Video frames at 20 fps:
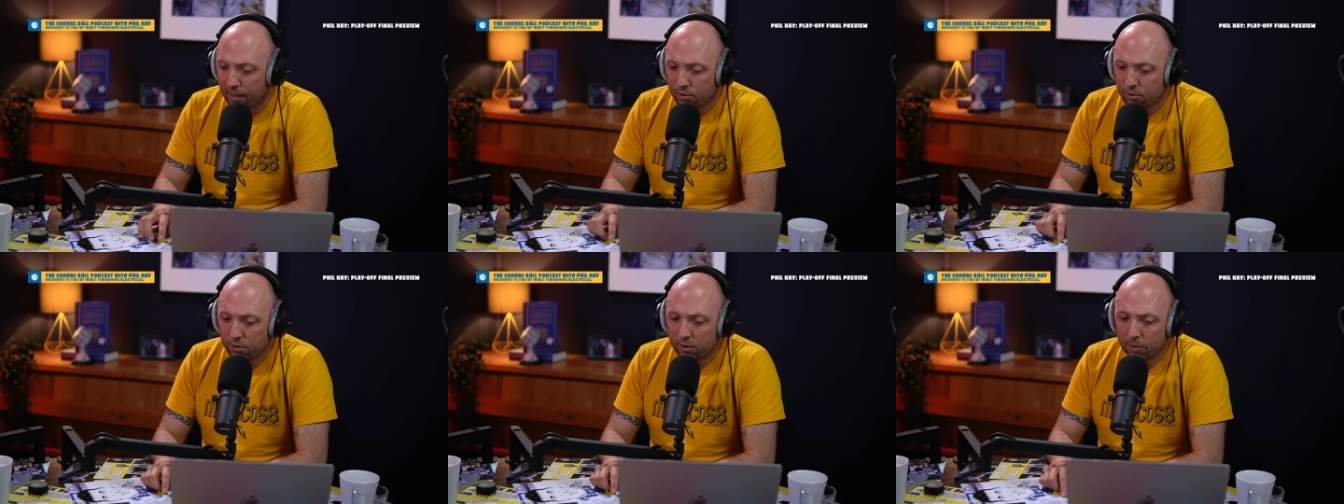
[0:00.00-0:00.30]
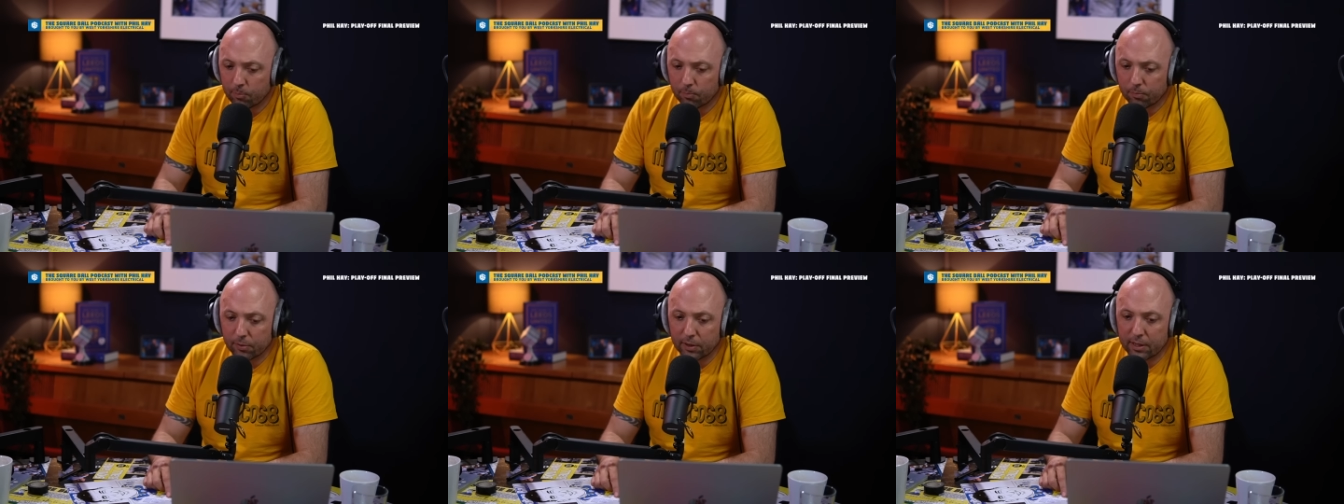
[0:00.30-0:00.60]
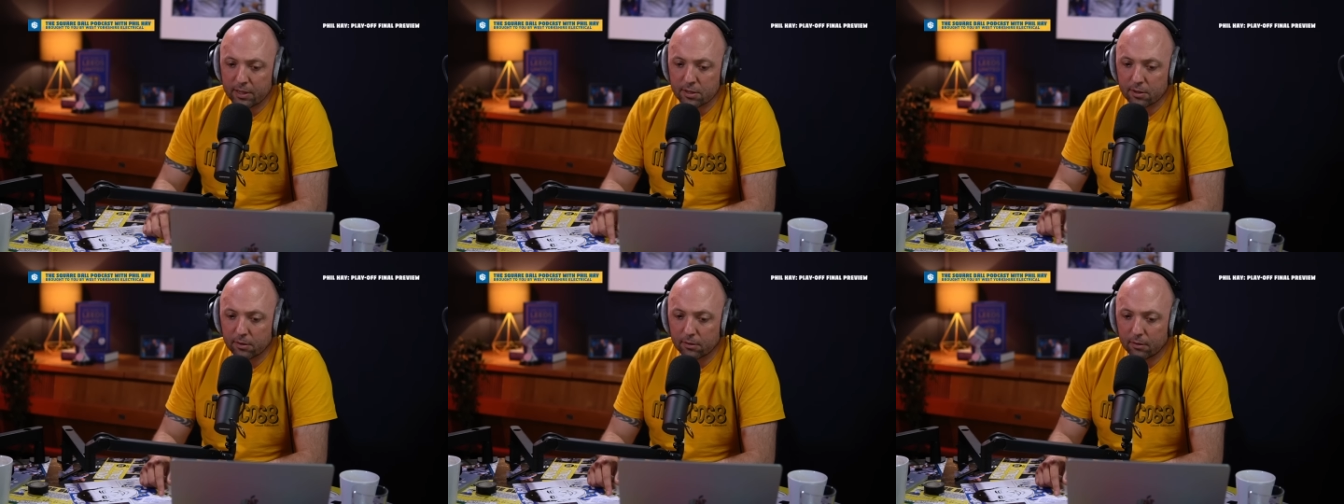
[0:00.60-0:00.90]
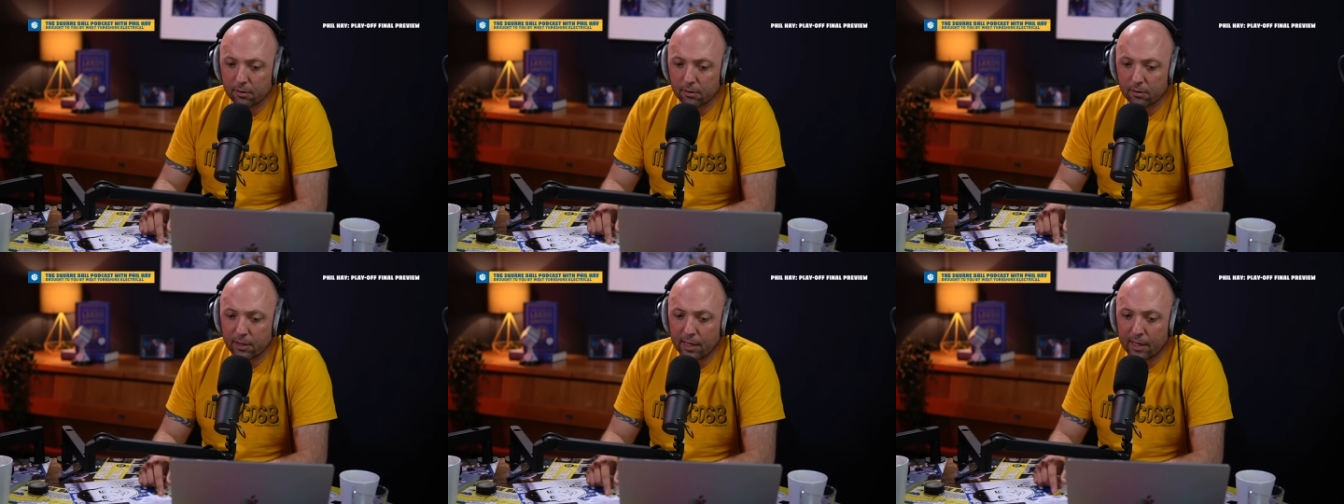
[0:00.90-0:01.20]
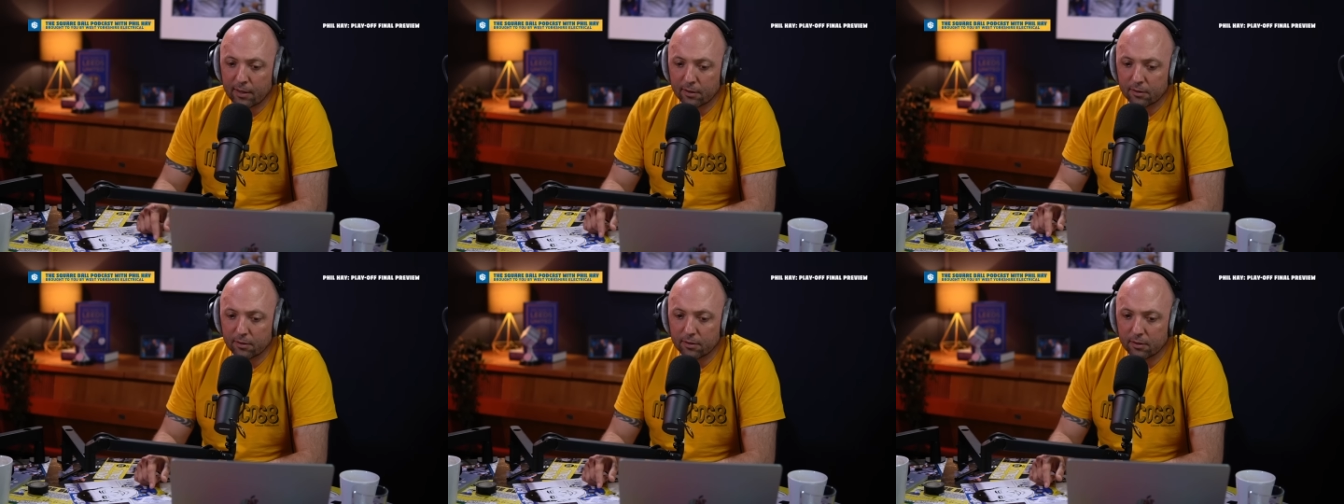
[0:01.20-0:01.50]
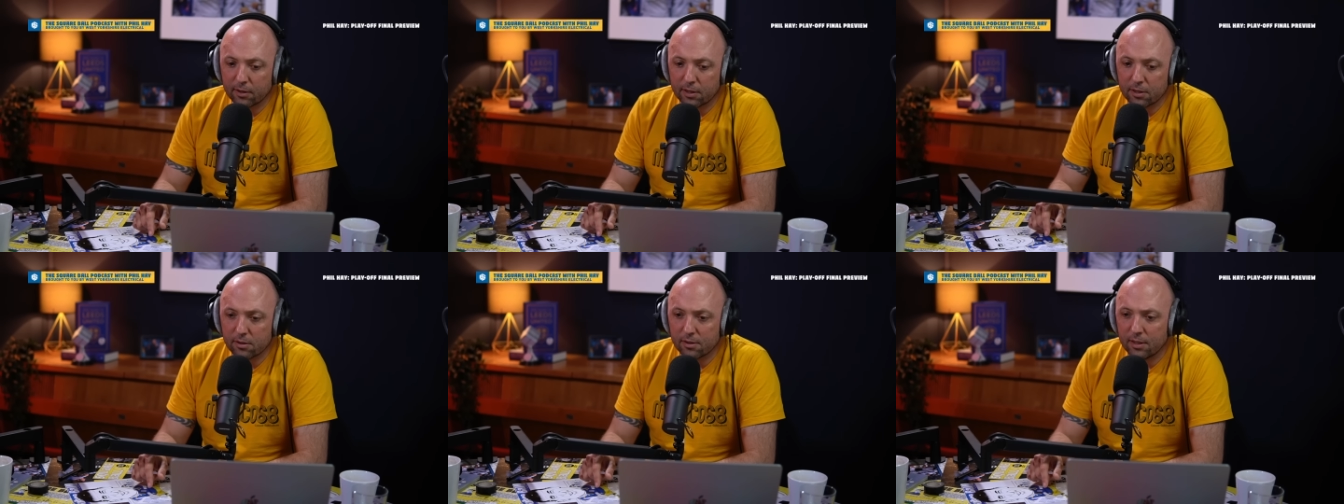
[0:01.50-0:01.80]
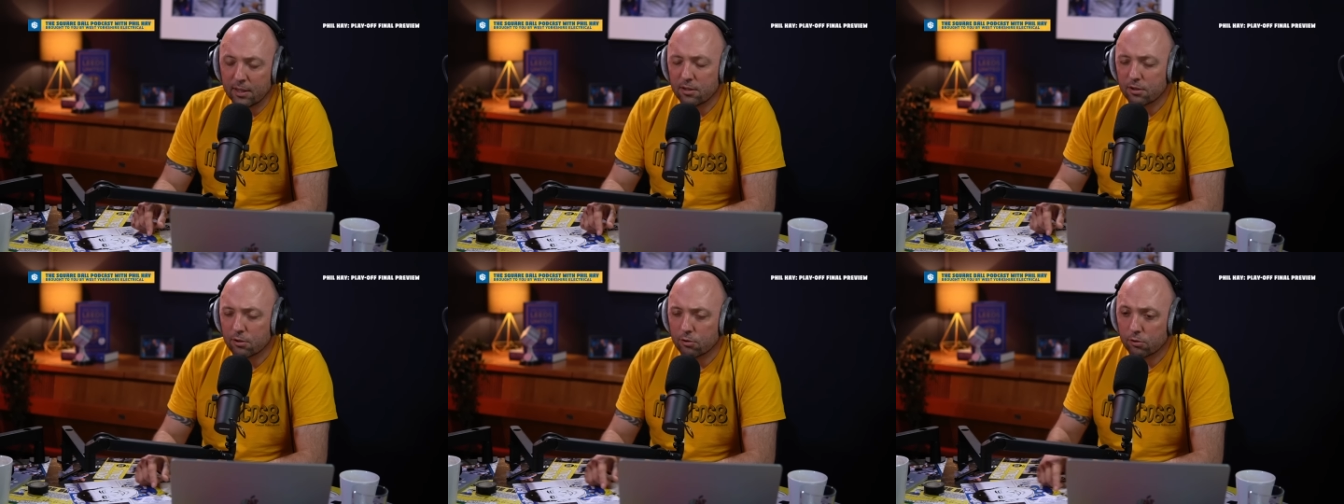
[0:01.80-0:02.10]
He's a really pleasant character. He's
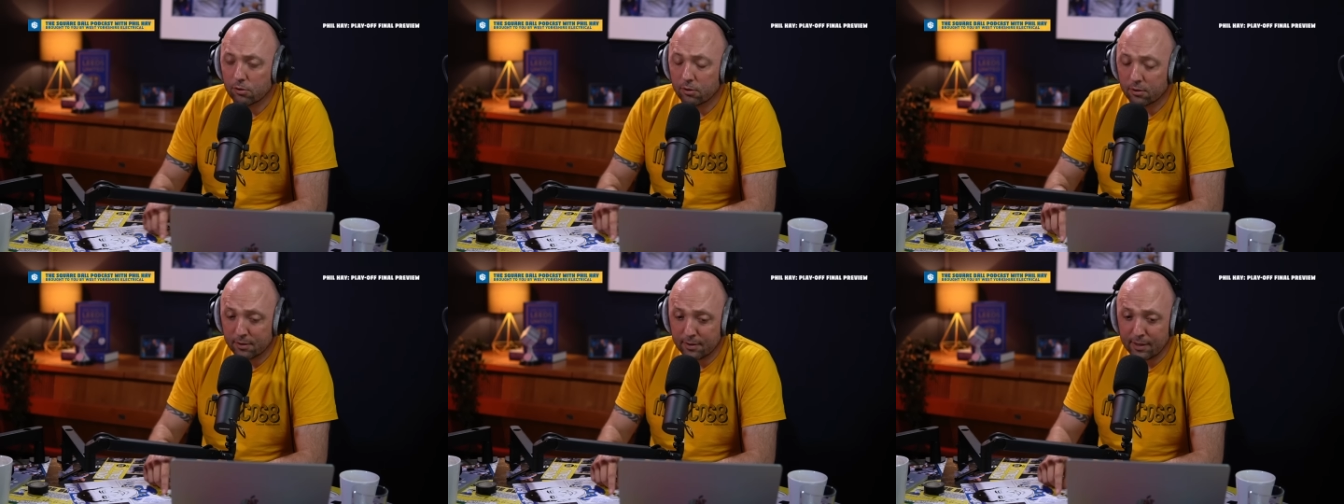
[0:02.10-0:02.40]
he's